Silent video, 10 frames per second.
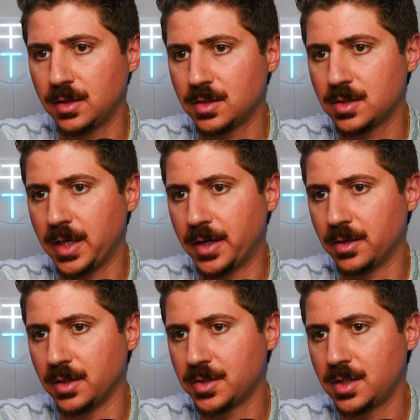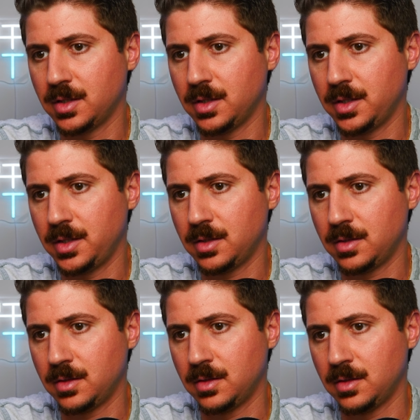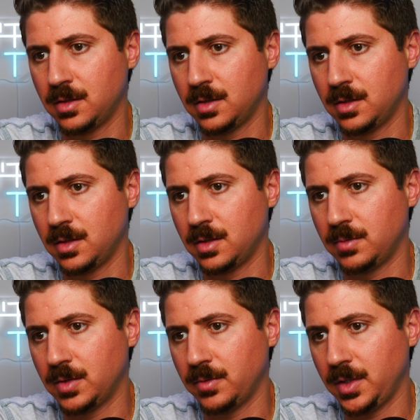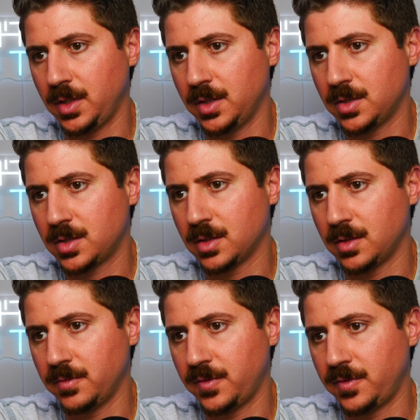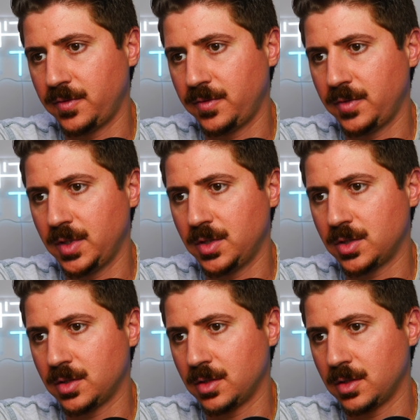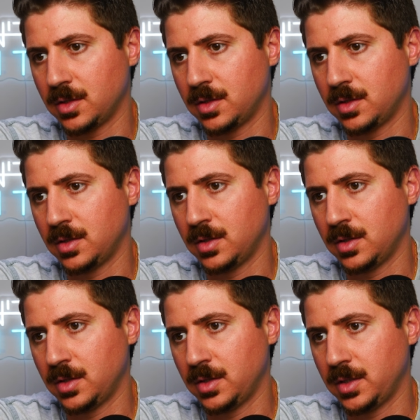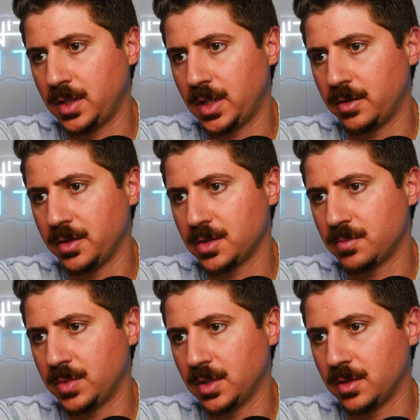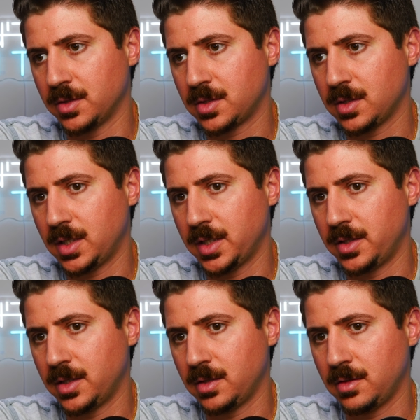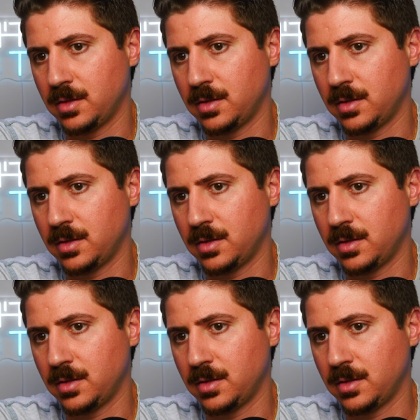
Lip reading: Slider looks good, but we need some feature areas below the slider.